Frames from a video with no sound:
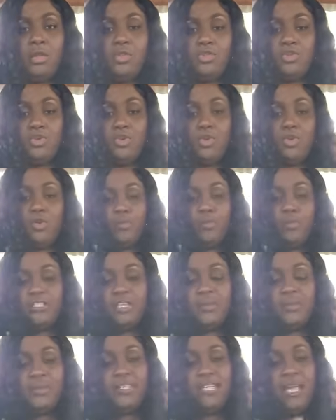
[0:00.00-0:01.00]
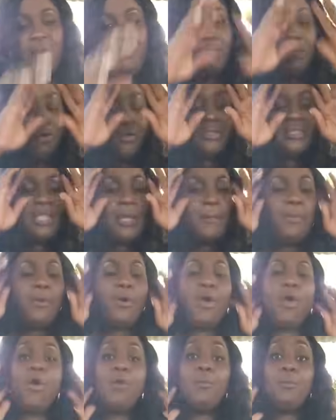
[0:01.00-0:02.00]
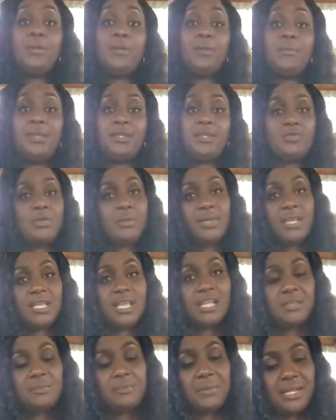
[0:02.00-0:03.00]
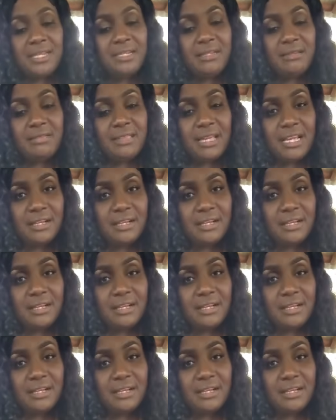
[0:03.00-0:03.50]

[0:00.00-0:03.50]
So, oh, me say, the amount of compliment when I get pan this year.